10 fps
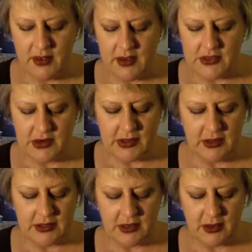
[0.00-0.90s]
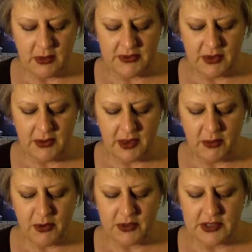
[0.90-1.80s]
Jerry looked at her with something
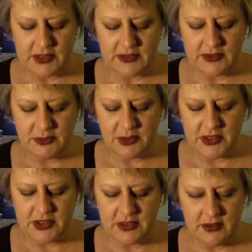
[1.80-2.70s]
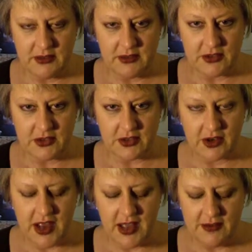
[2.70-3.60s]
approaching suspicion and shook her
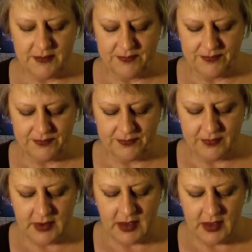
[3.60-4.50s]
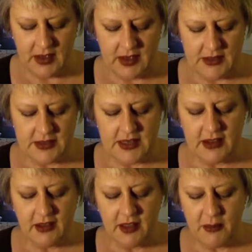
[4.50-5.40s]
head. Did it take
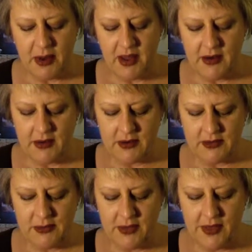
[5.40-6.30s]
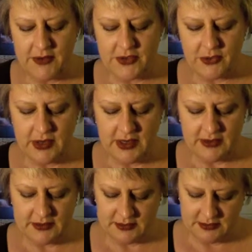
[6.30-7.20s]
a lot of Bondo to smooth out the
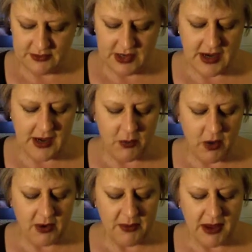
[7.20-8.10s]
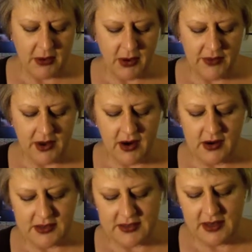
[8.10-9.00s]
joinings? J.D. had walked back around the car
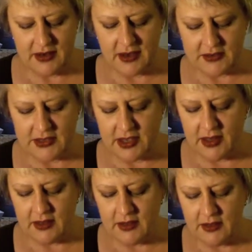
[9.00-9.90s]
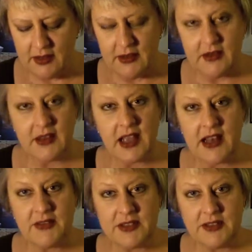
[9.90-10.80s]
to stand next to Ella. You can't
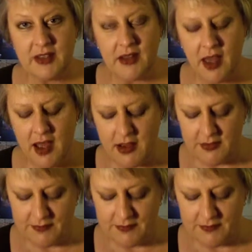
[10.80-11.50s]
even see a line.